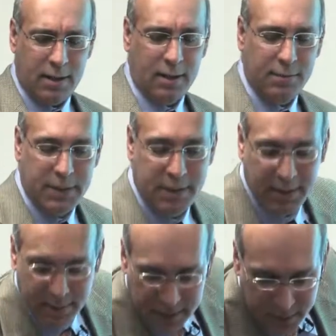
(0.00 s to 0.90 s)
Let me
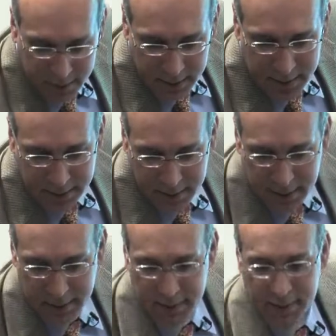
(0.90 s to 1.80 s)
see. Let's what's the next
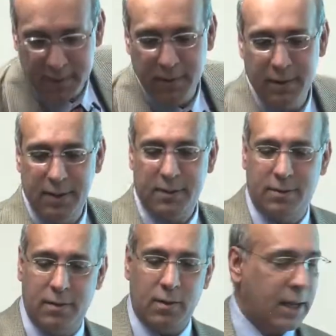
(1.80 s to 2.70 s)
slide here? This
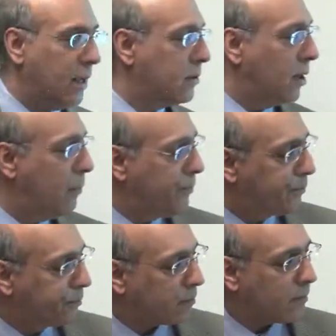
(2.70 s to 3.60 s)
okay. So,
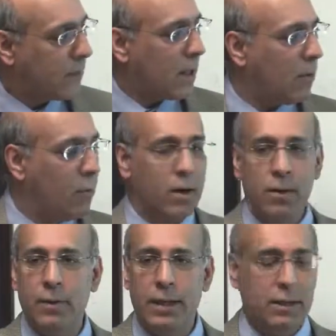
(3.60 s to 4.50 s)
where
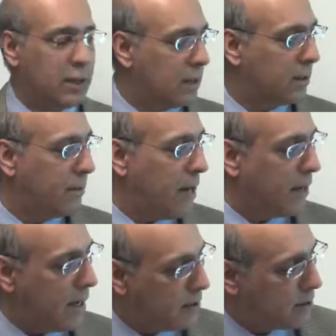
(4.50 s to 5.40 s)
do we inject the
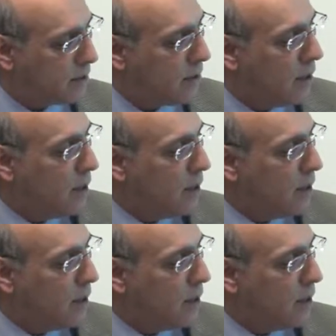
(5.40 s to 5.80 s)
medication?